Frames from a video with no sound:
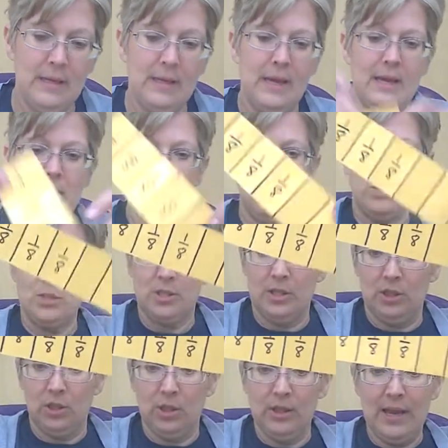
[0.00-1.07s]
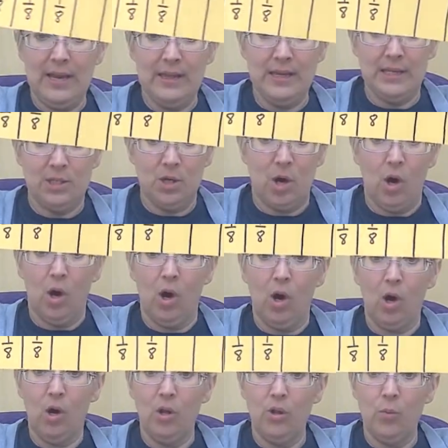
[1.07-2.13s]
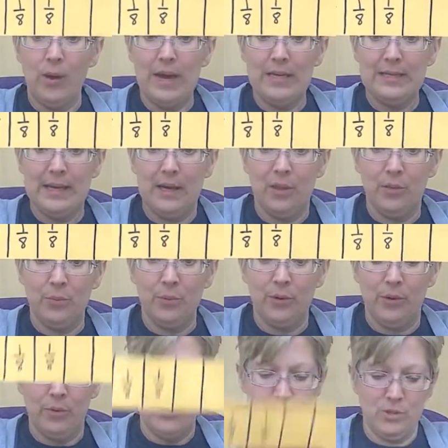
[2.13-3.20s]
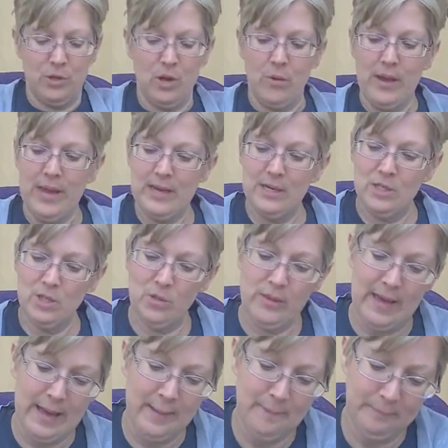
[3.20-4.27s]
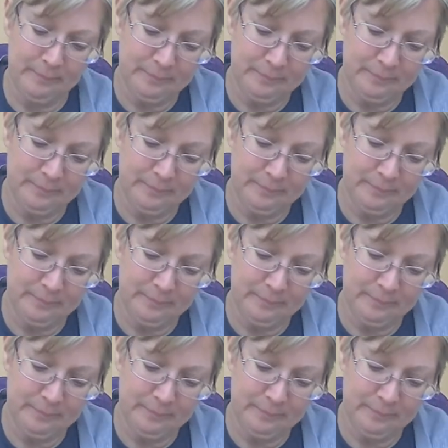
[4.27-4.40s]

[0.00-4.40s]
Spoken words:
Okay, so it's going to look like this all the way down through. So go ahead and do that.